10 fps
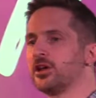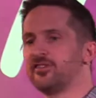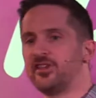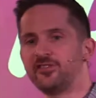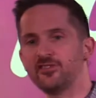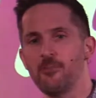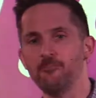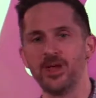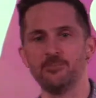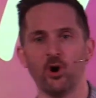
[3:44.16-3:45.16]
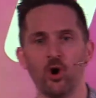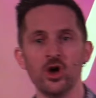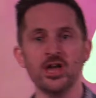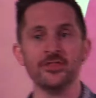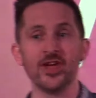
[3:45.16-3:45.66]
Because there's some
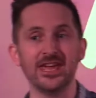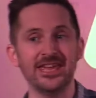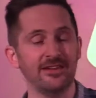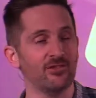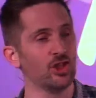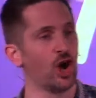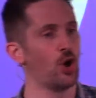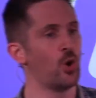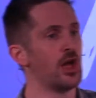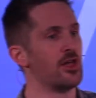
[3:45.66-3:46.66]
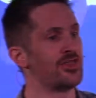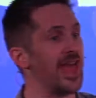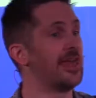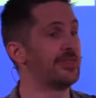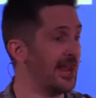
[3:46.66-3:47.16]
people that even though
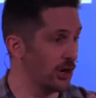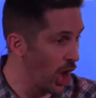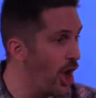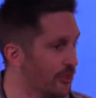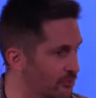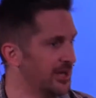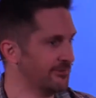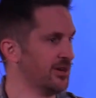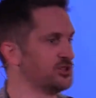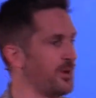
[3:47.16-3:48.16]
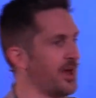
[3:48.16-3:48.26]
they're not the really rich